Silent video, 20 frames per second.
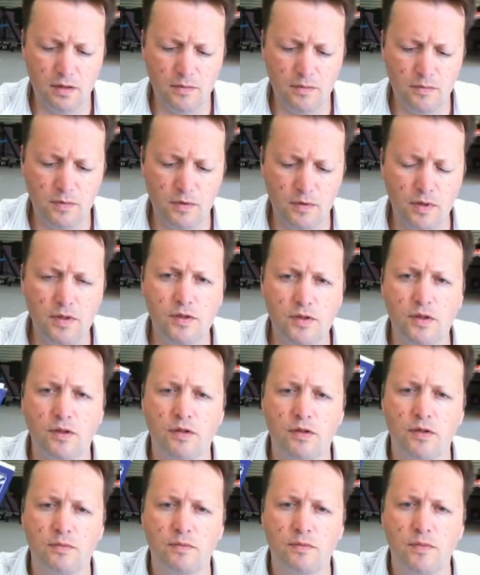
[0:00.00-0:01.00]
Right, so
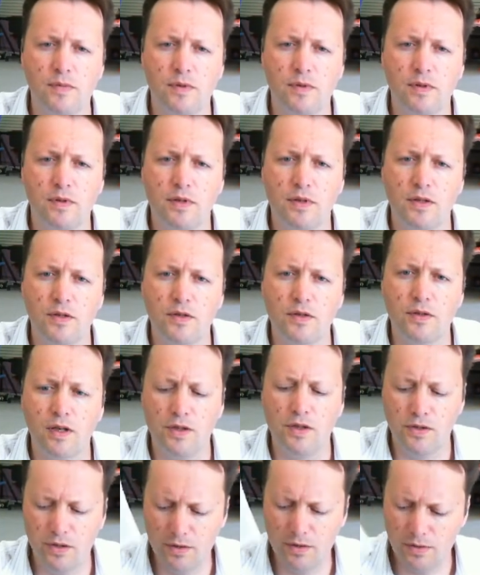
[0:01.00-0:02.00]
some
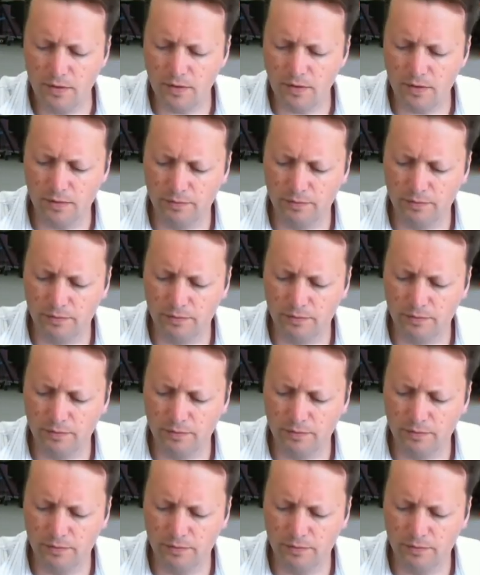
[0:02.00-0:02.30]
instructions.